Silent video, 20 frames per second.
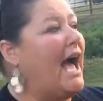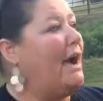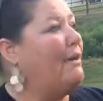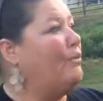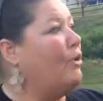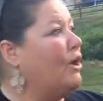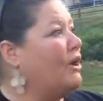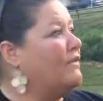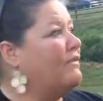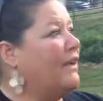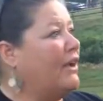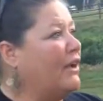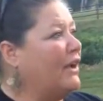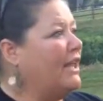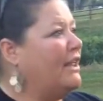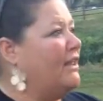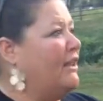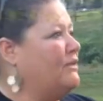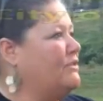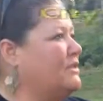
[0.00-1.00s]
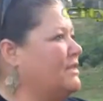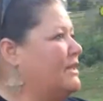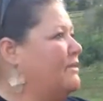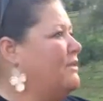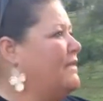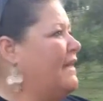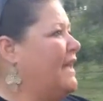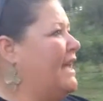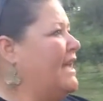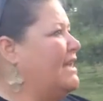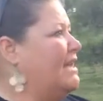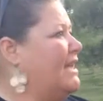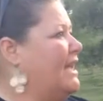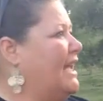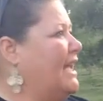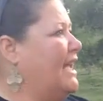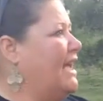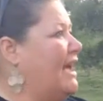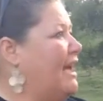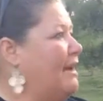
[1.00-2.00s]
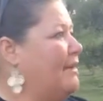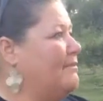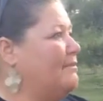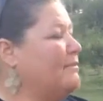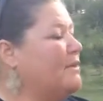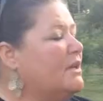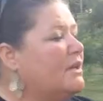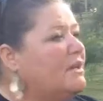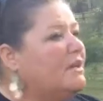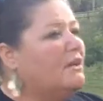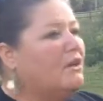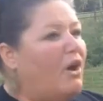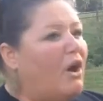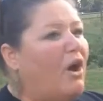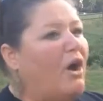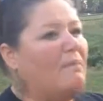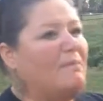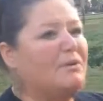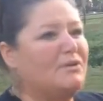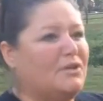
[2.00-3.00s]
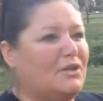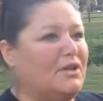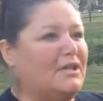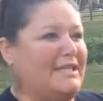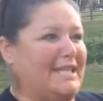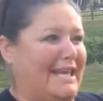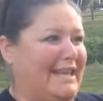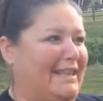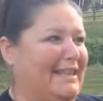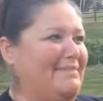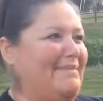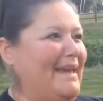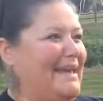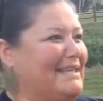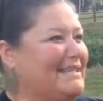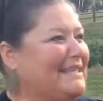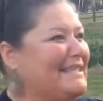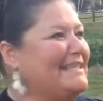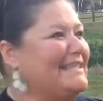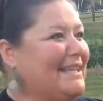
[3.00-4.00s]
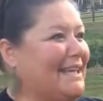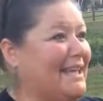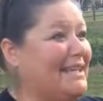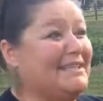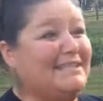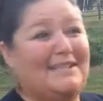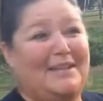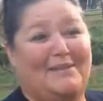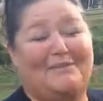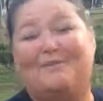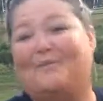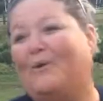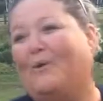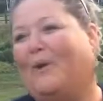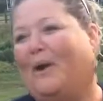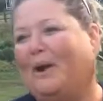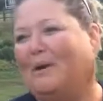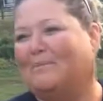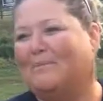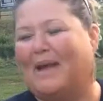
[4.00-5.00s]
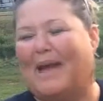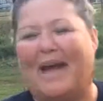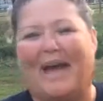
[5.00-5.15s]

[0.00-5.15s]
I work very closely with Andy um, almost on a daily basis in some form.